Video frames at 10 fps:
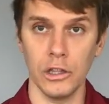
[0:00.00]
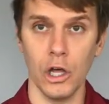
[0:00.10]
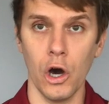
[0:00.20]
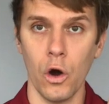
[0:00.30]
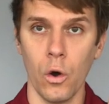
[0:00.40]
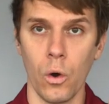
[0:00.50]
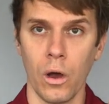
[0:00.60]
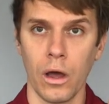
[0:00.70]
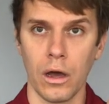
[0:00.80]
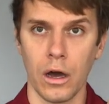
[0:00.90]
low
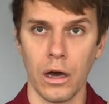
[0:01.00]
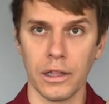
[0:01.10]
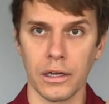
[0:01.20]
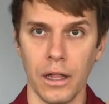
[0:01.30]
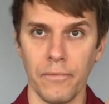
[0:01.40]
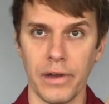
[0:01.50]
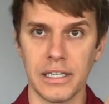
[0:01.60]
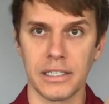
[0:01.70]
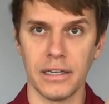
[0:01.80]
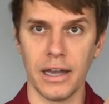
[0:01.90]
on the club
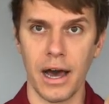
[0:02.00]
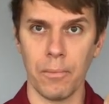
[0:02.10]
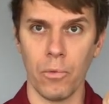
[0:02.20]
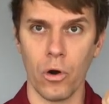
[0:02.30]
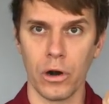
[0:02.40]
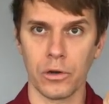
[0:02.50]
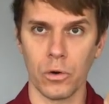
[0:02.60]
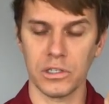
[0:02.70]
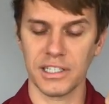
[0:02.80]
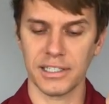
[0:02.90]
face and not more
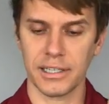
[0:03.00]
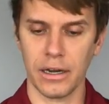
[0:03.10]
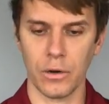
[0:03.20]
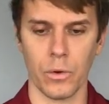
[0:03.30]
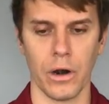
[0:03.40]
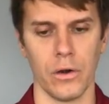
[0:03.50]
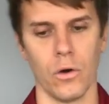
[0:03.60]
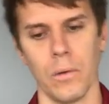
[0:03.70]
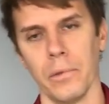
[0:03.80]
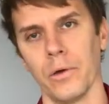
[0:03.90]
towards the center where it
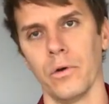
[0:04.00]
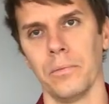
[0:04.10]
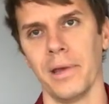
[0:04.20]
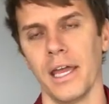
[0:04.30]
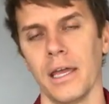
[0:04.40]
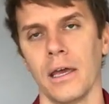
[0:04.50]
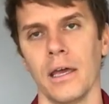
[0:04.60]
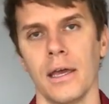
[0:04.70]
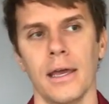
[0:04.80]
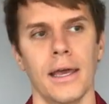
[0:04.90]
normally would be.
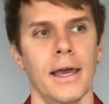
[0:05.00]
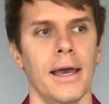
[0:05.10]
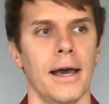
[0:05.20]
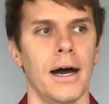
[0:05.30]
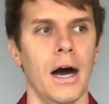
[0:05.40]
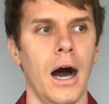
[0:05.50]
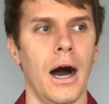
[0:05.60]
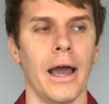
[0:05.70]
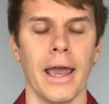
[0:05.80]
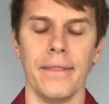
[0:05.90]

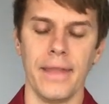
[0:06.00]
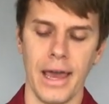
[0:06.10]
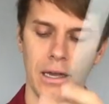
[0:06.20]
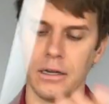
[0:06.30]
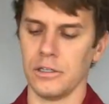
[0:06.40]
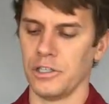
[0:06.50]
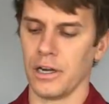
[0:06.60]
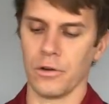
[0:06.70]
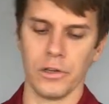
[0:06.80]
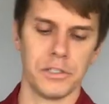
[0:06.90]
And then
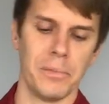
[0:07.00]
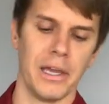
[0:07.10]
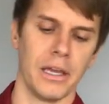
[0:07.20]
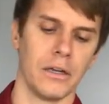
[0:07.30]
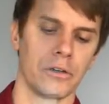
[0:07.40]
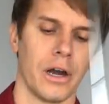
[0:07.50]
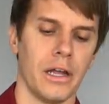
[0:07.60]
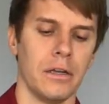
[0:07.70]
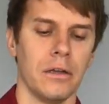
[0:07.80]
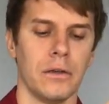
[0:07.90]
generally speaking, try
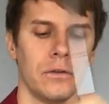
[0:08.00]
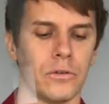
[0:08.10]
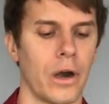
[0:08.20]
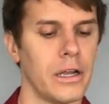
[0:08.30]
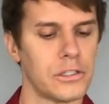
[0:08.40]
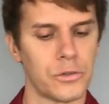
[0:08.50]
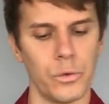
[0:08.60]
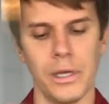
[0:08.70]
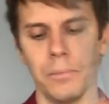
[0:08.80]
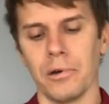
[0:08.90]
and
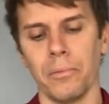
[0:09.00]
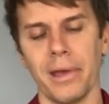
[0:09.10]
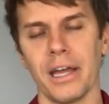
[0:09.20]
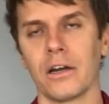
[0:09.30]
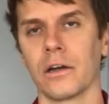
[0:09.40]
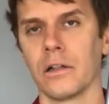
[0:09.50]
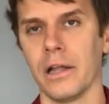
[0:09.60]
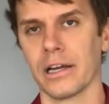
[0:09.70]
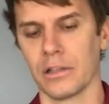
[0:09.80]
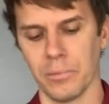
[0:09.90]
sweep or pick or
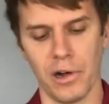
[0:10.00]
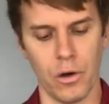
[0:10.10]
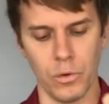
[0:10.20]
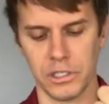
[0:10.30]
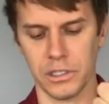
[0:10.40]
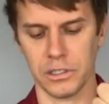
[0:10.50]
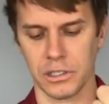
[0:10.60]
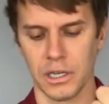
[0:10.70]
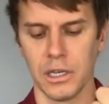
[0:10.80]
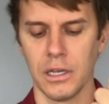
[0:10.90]
collect the ball, which
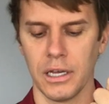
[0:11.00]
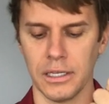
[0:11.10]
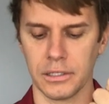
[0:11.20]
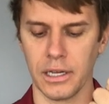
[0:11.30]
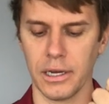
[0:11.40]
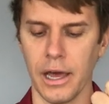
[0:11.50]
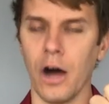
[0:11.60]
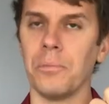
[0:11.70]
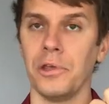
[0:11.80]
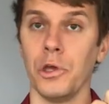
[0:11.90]
is going to
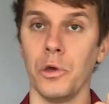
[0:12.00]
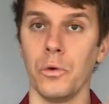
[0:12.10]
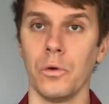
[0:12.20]
help you